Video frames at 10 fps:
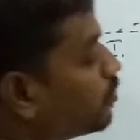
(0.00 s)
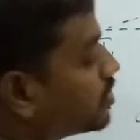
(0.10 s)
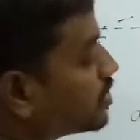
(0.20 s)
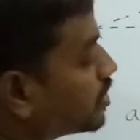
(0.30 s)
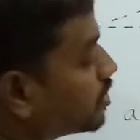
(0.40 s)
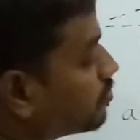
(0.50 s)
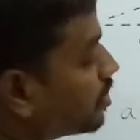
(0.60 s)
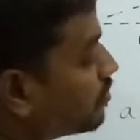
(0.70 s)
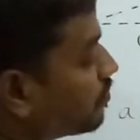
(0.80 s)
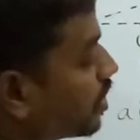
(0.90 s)
is nothing but
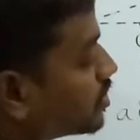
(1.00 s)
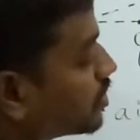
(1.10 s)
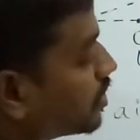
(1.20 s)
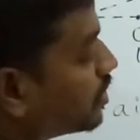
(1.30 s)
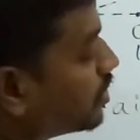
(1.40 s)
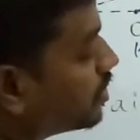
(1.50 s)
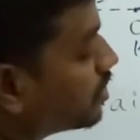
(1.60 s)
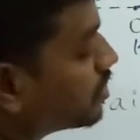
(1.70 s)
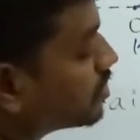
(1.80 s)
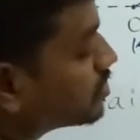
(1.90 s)
refraction at a
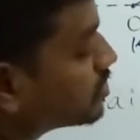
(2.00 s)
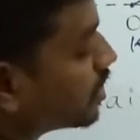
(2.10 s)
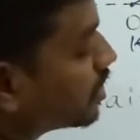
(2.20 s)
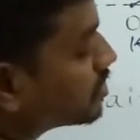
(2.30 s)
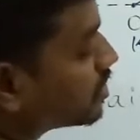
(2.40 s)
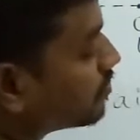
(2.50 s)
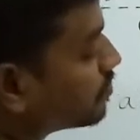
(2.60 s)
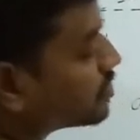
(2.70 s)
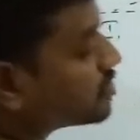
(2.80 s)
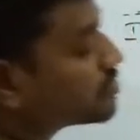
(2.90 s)
second
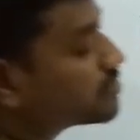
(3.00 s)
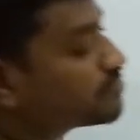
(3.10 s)
surface.